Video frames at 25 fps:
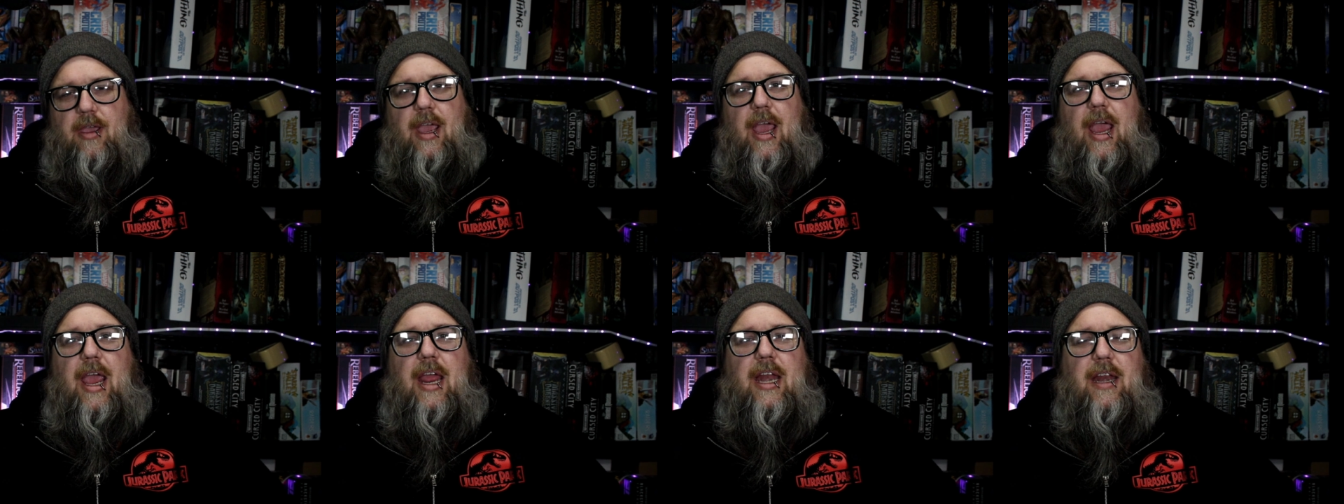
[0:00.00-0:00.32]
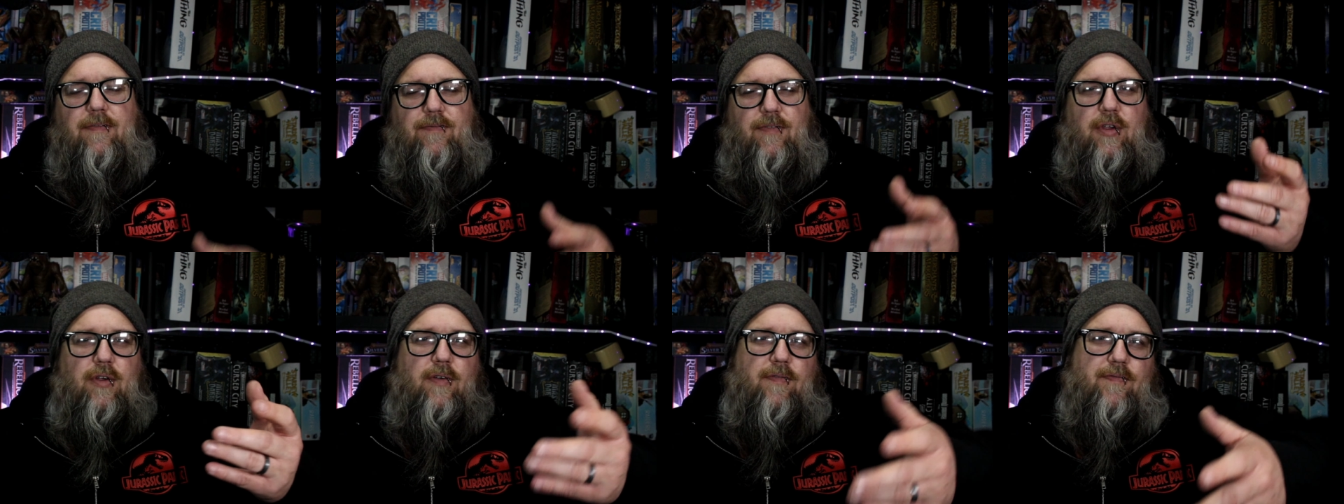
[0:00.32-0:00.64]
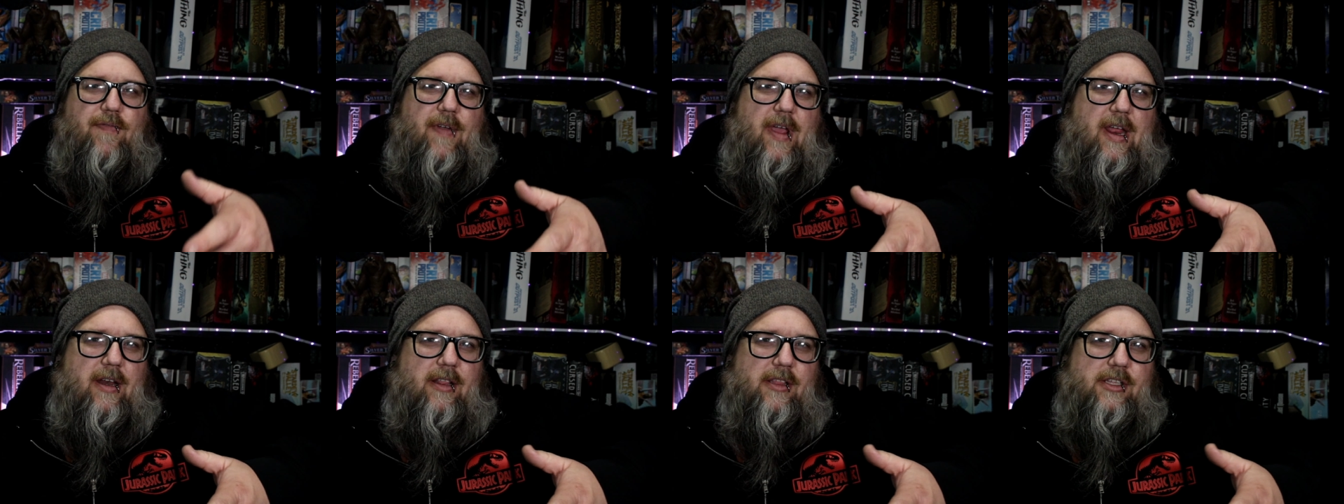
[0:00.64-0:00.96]
And if you're a
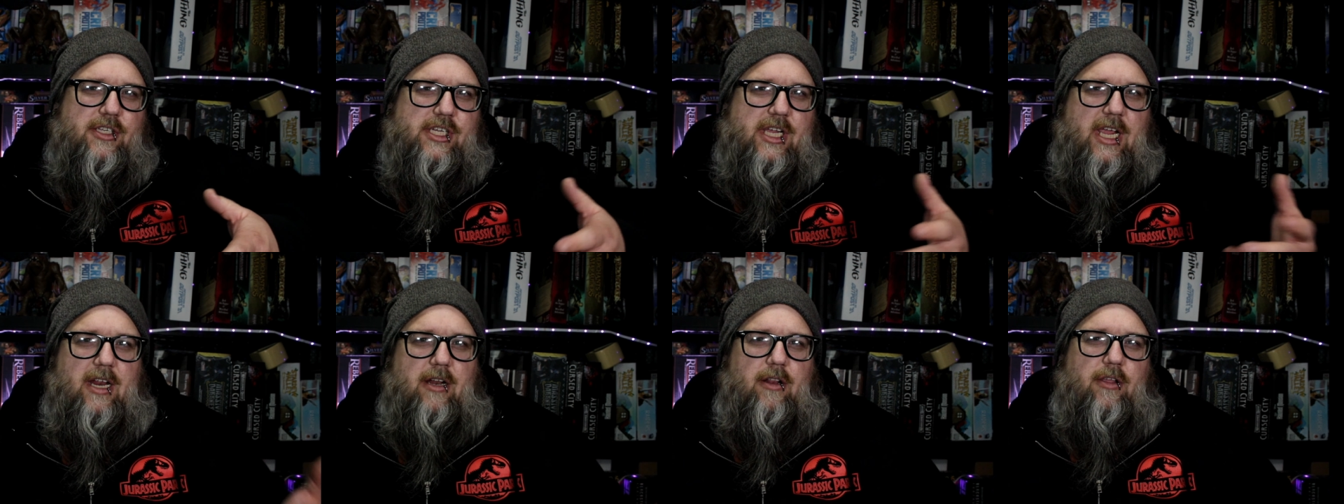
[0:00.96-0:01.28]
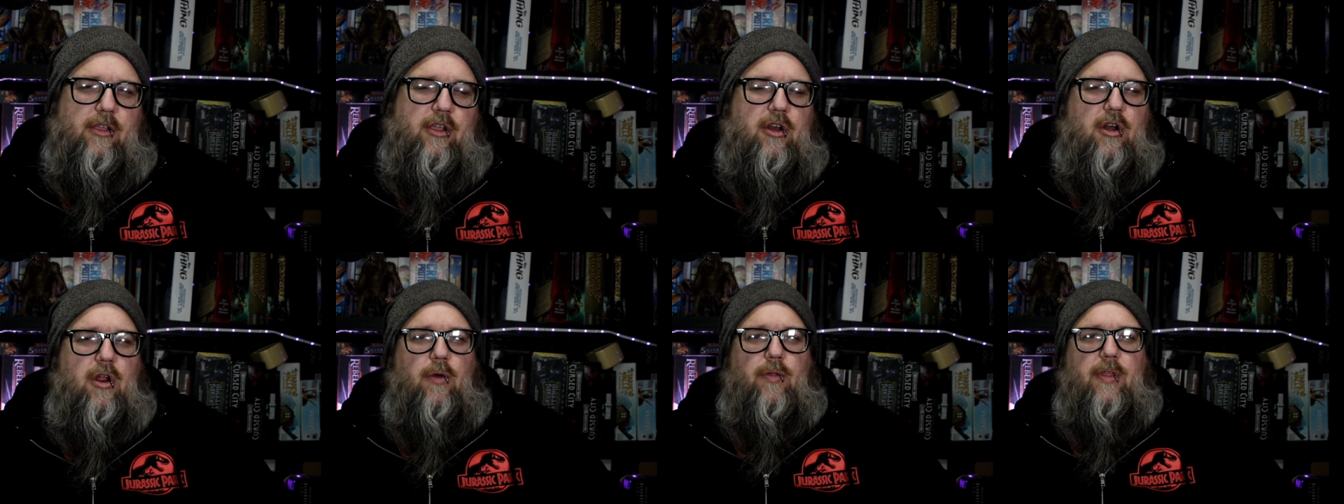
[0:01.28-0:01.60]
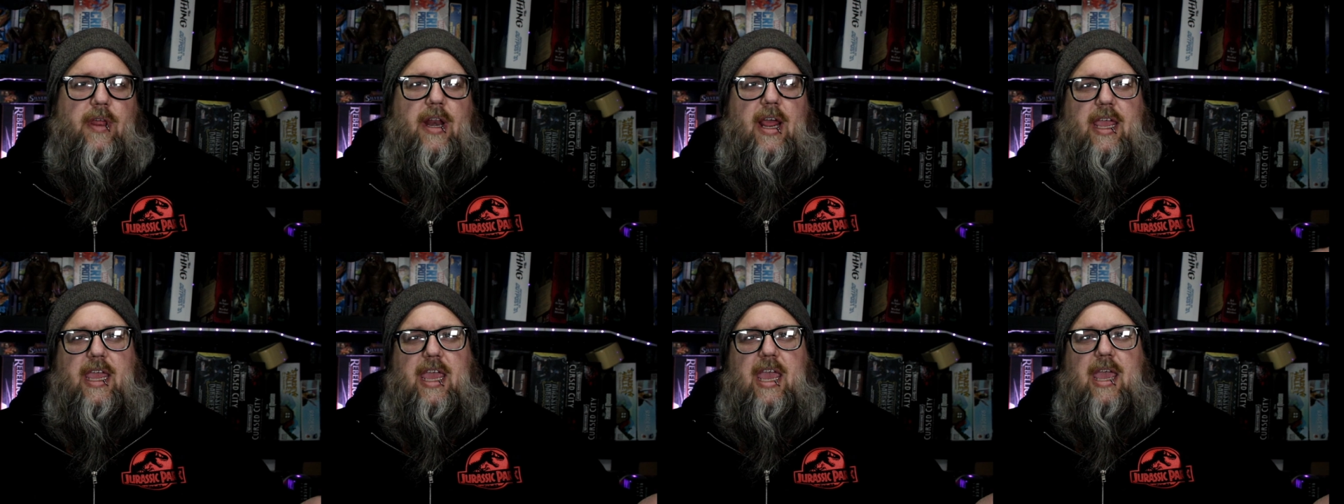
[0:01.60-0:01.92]
fan of the channel, you know that
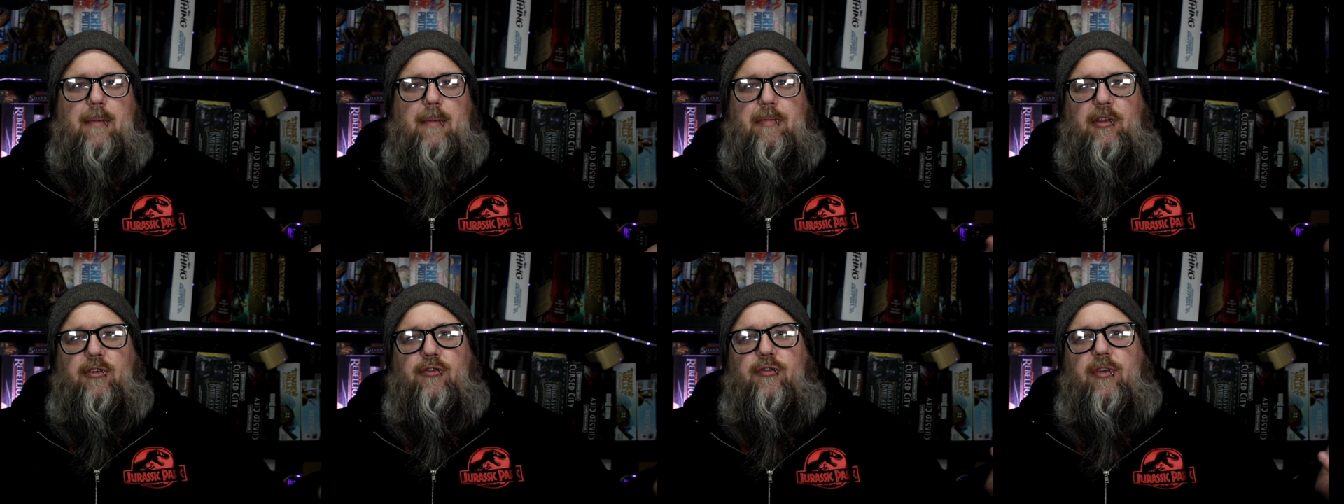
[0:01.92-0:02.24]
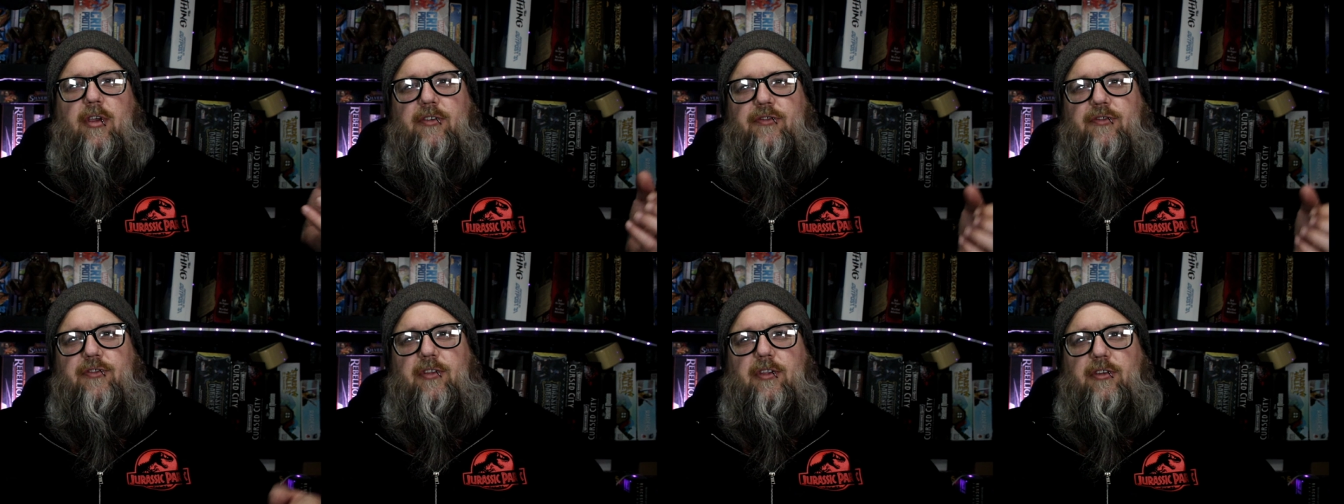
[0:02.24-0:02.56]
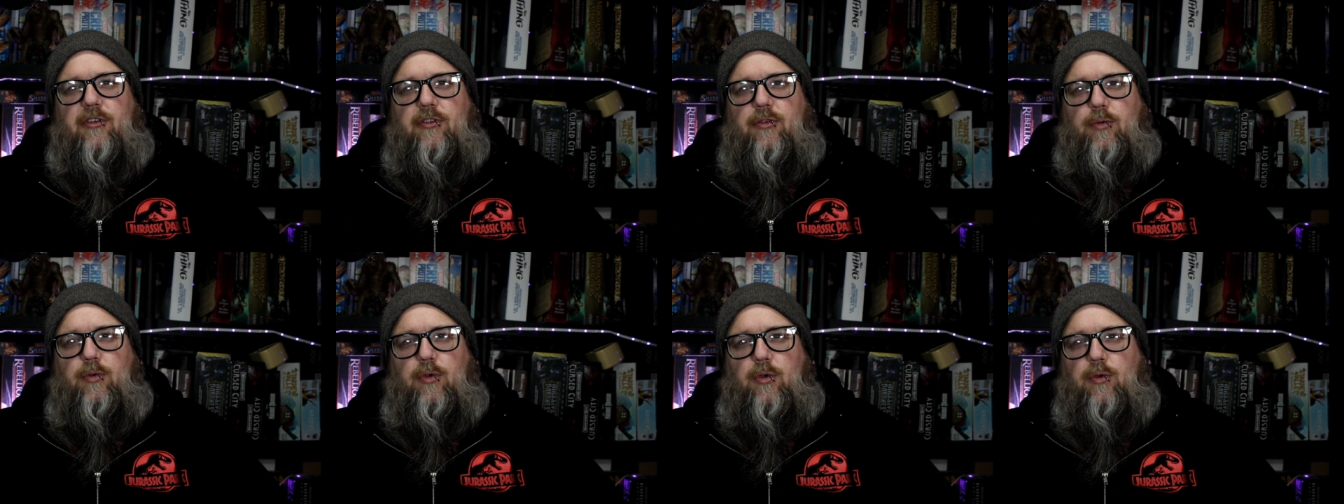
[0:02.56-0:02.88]
I can't be trusted
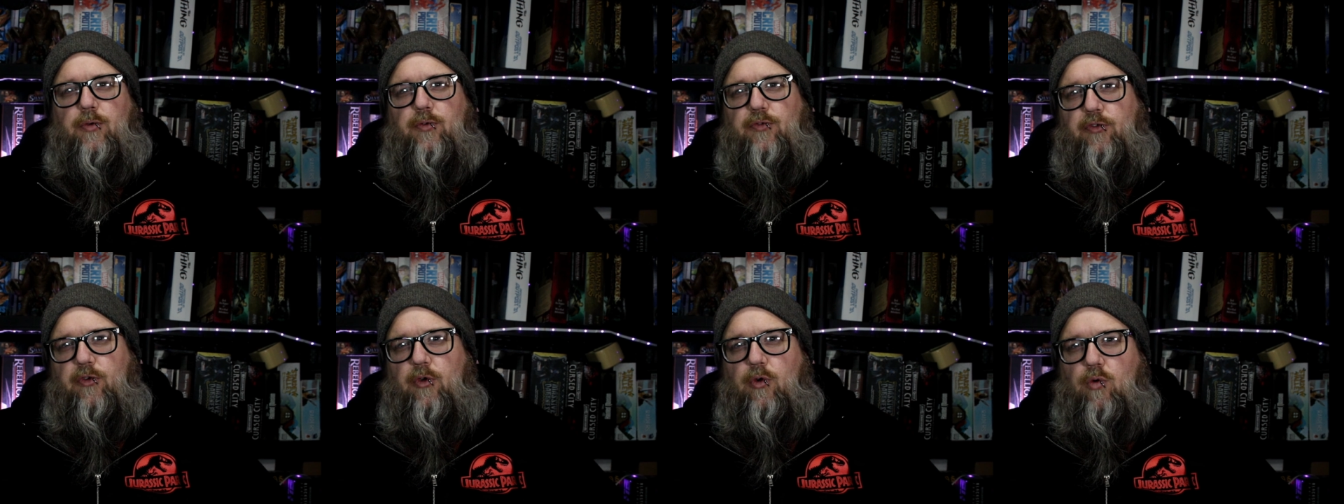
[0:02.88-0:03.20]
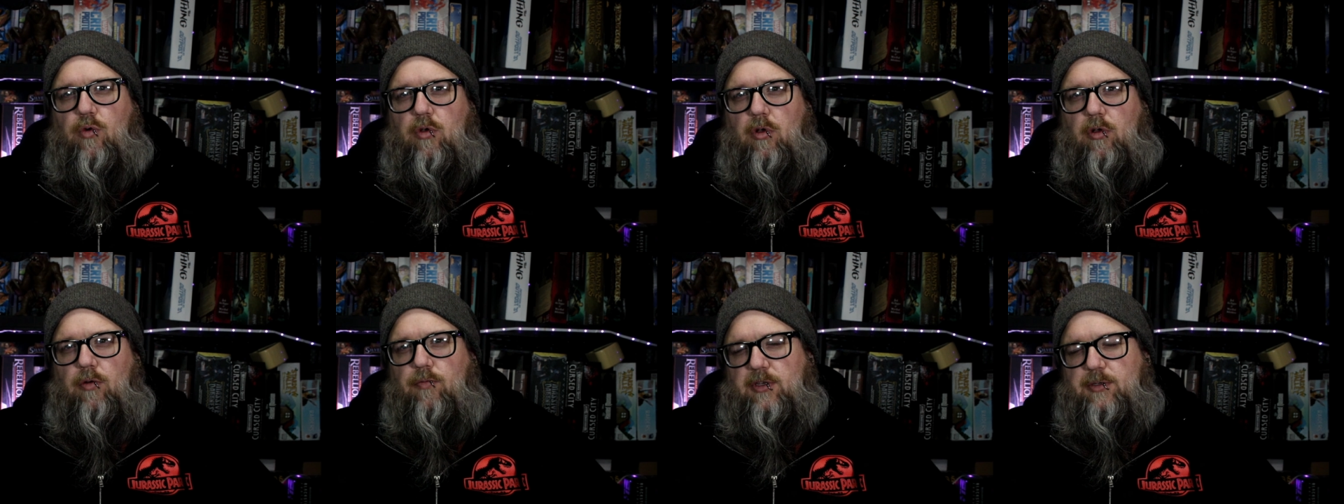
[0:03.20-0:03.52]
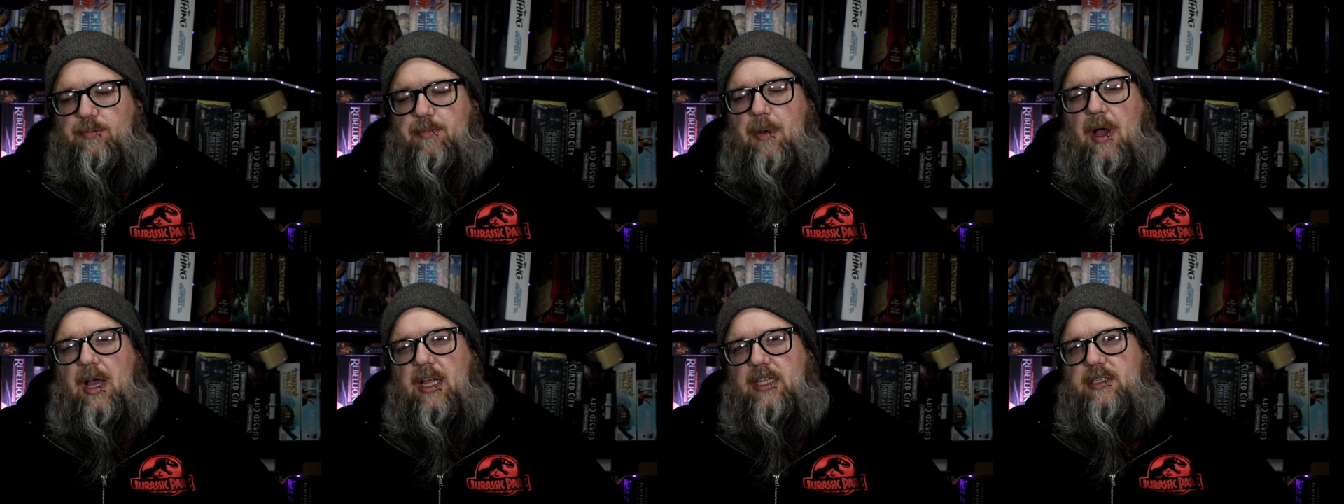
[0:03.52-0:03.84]
to use Google
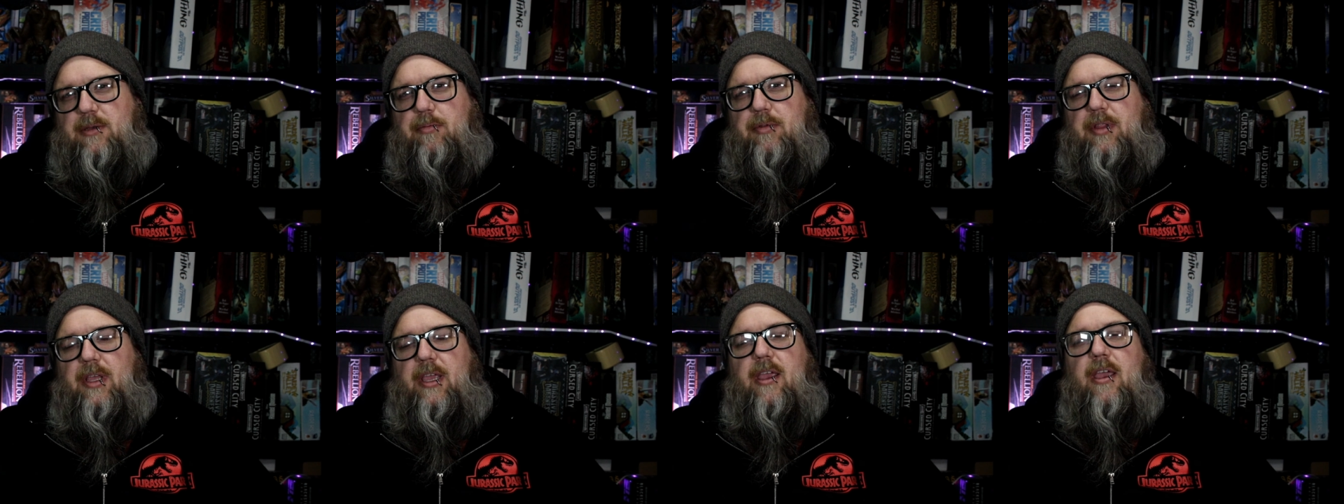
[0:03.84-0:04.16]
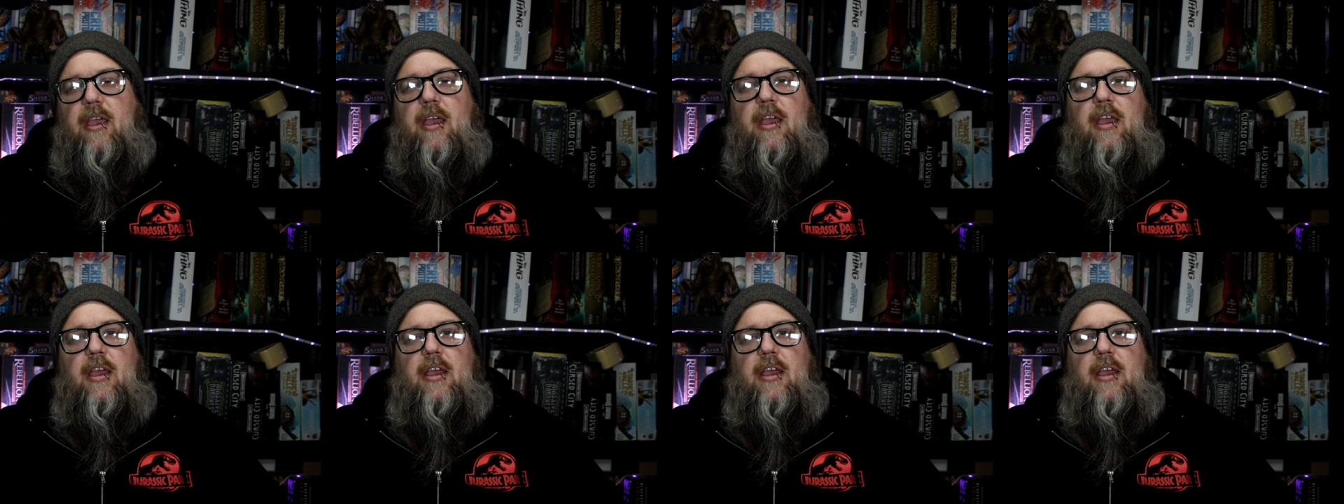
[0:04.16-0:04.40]
responsibly,